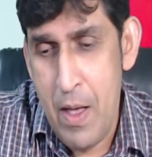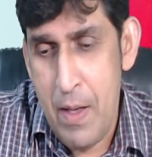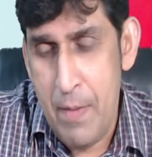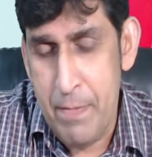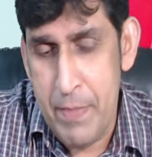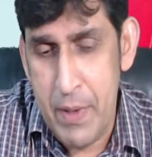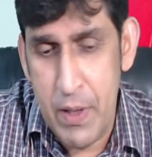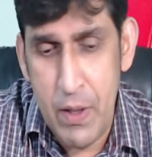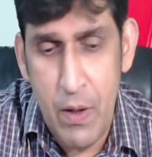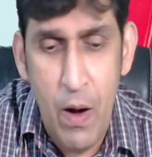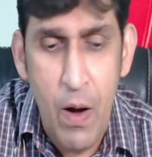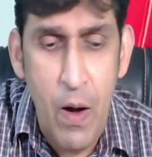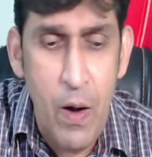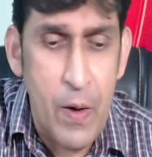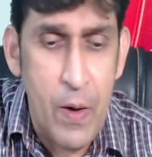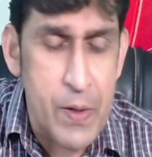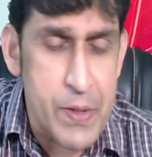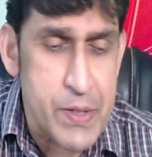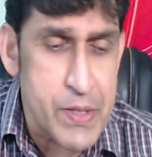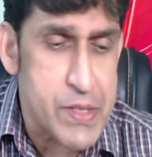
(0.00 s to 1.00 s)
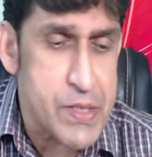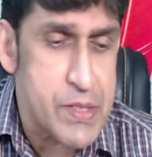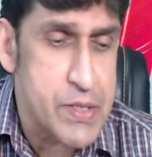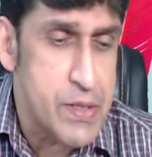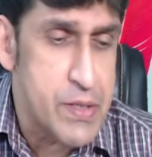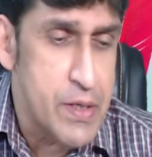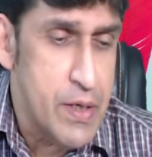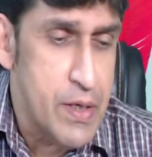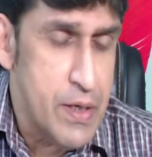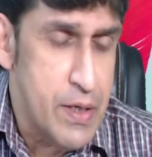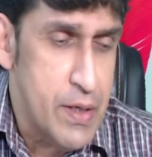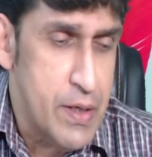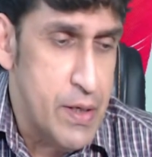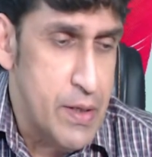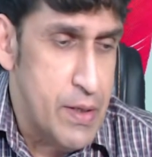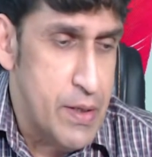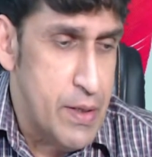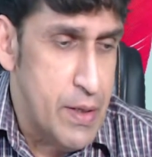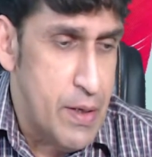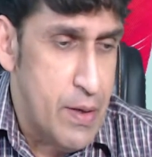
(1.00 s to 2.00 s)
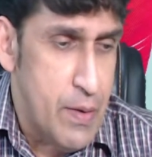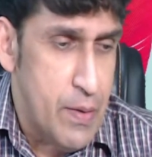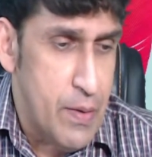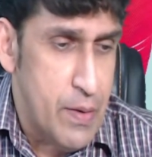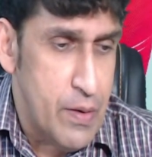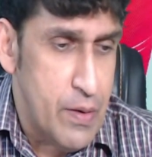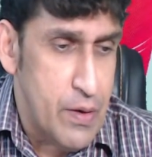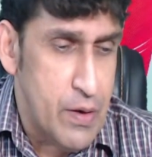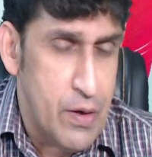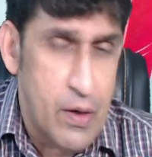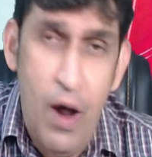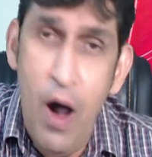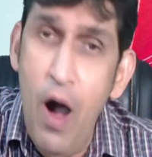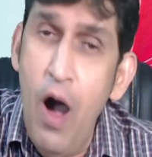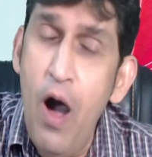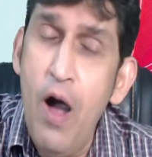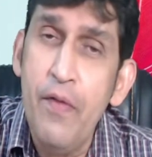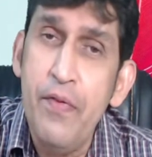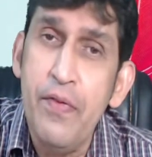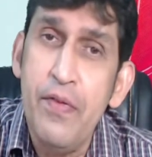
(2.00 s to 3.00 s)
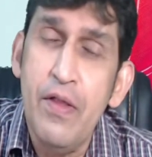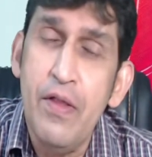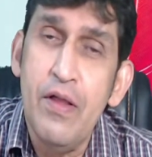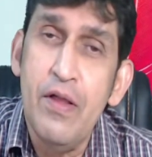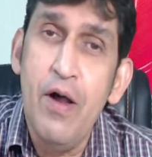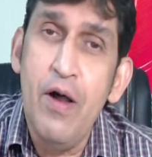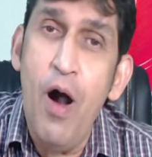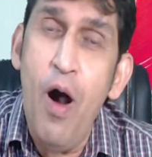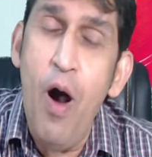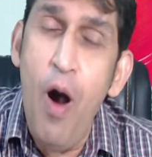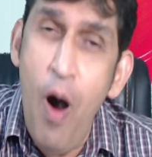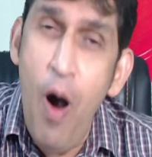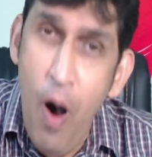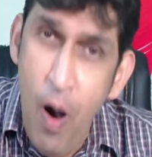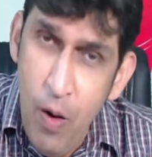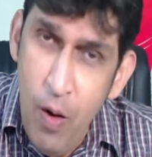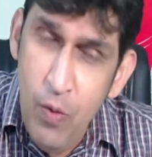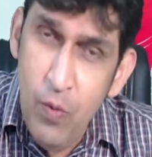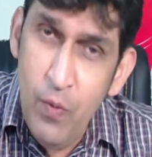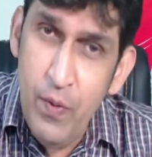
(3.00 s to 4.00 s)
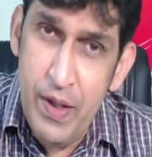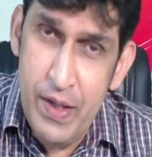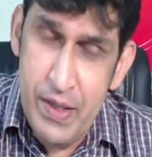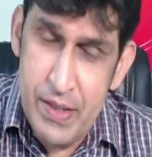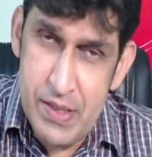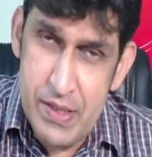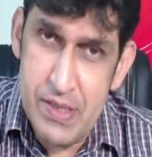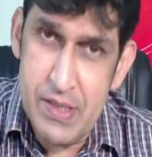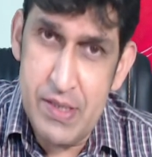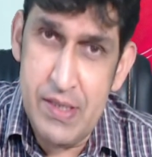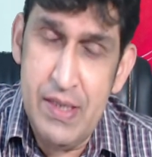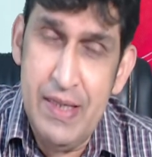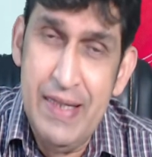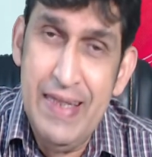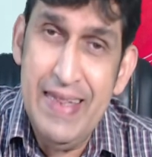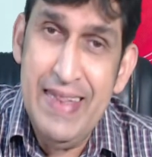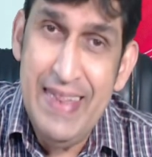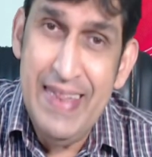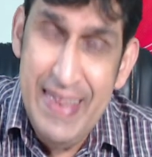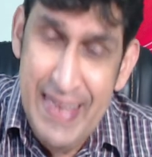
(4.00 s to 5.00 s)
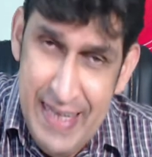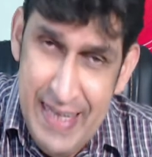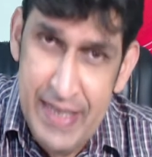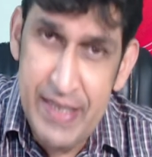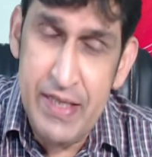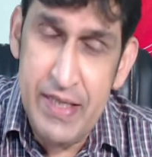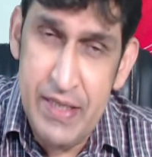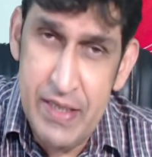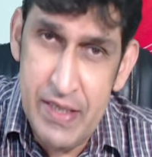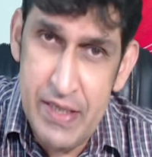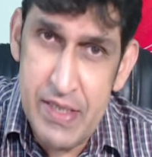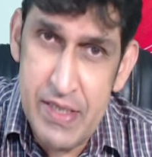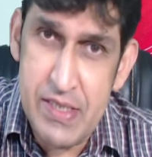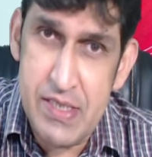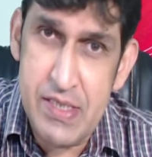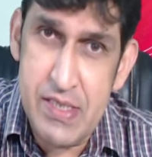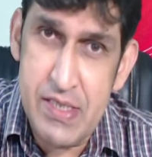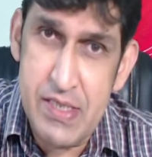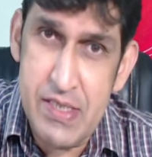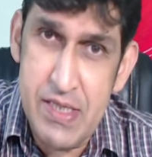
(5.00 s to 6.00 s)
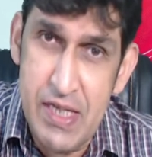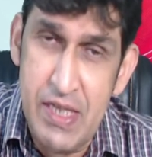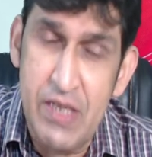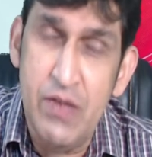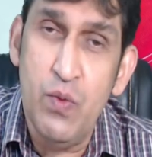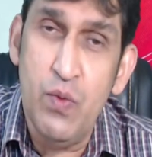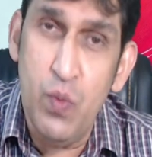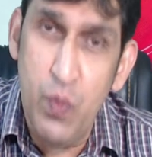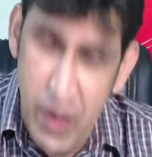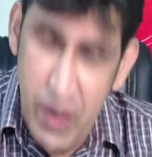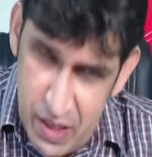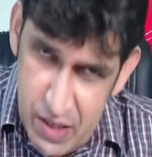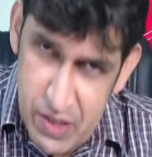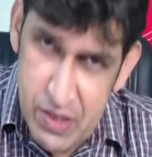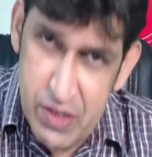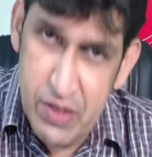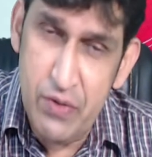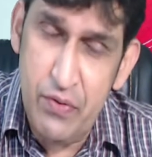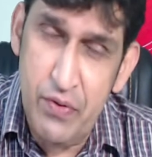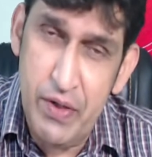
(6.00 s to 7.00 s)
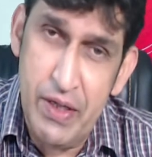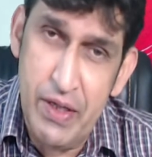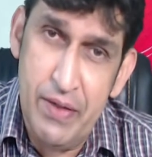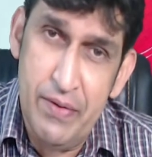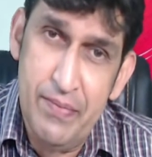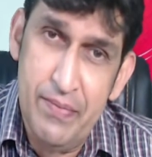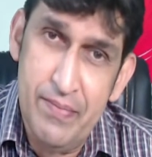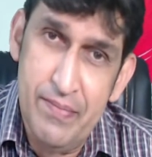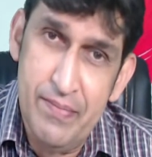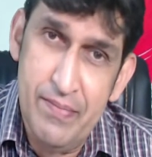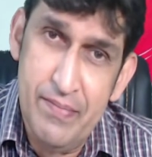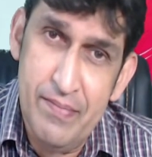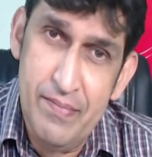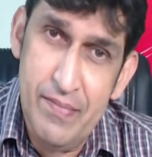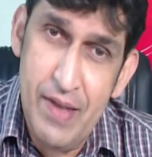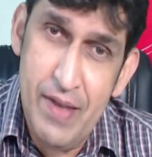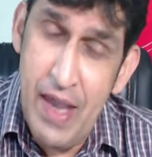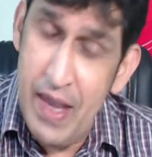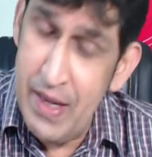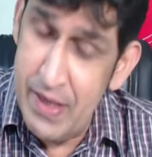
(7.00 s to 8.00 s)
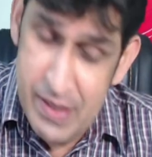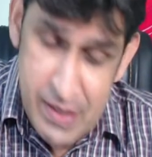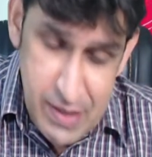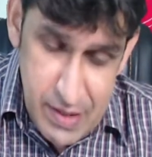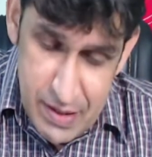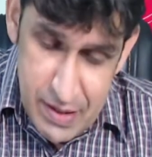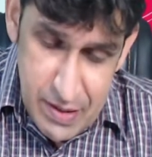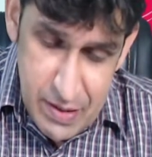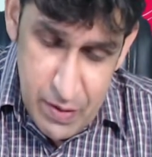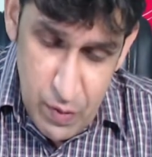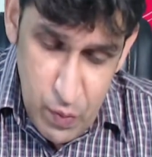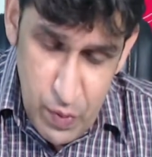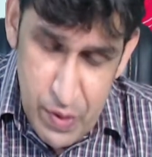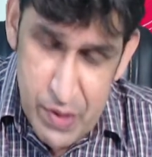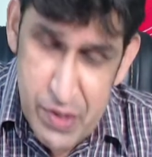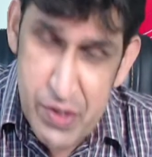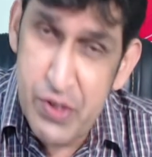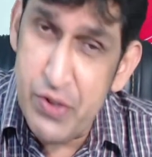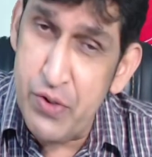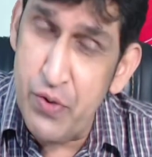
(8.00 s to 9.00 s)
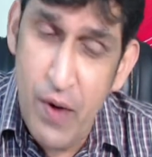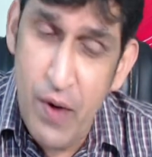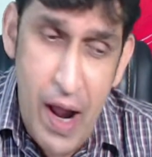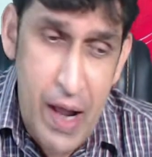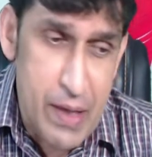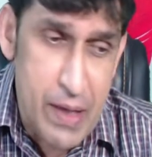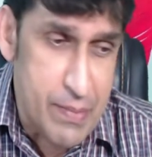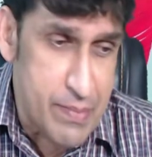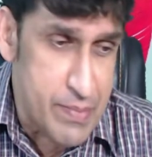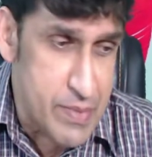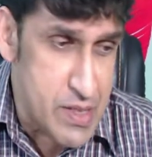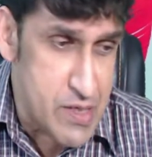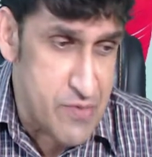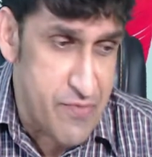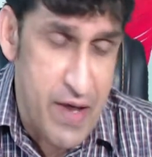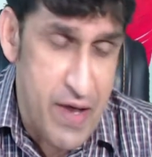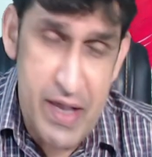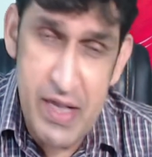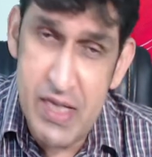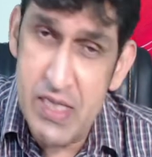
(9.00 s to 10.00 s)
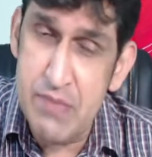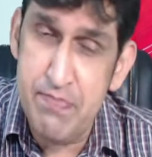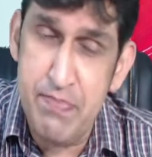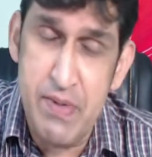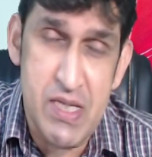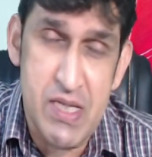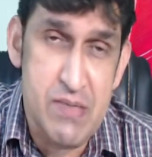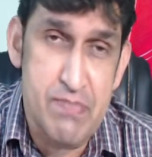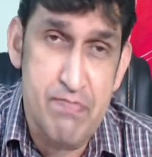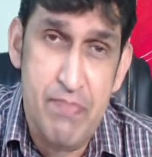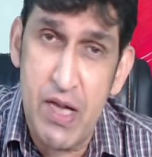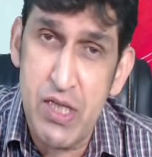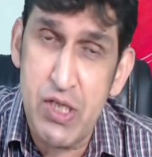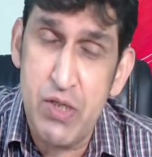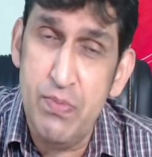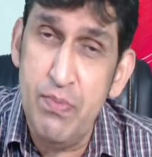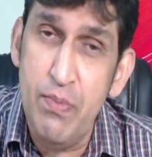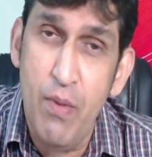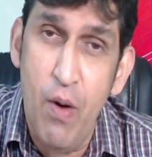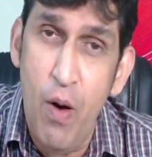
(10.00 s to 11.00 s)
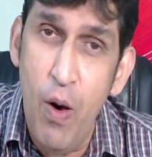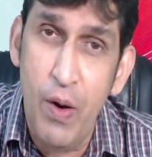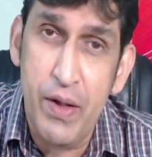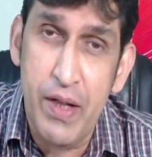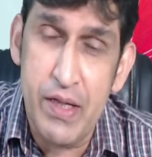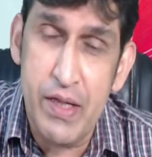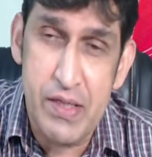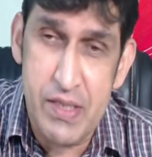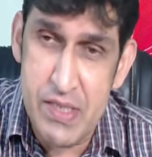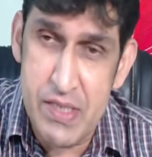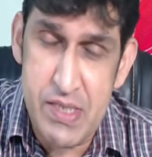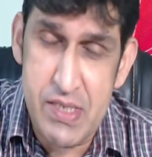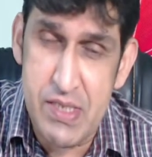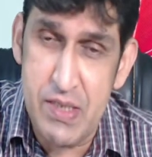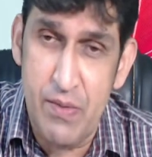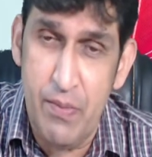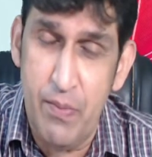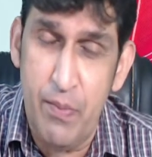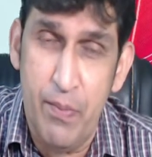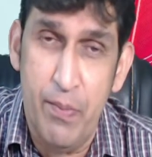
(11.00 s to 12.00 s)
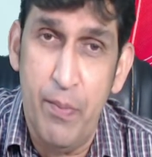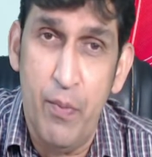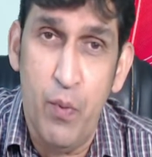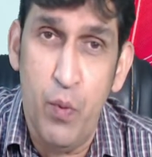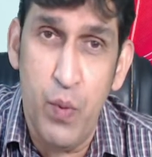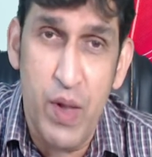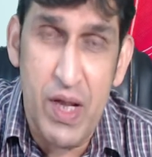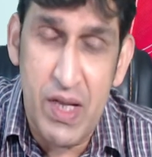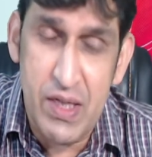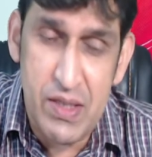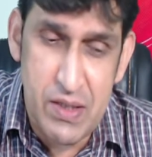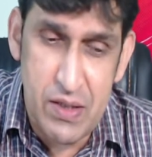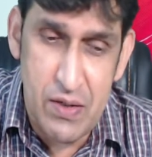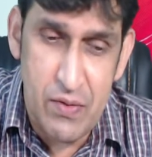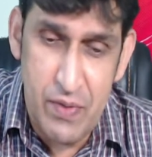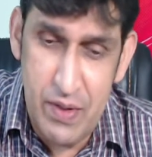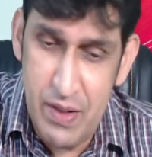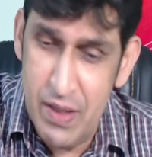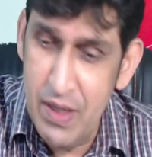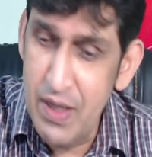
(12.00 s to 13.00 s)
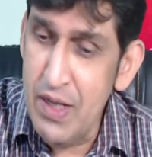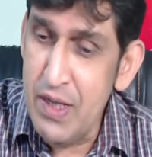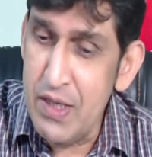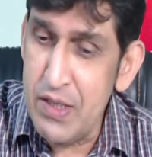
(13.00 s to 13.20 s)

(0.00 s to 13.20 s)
Because God always leads us in victory. And here the word triumph, in fact, it speaks much more than just victory.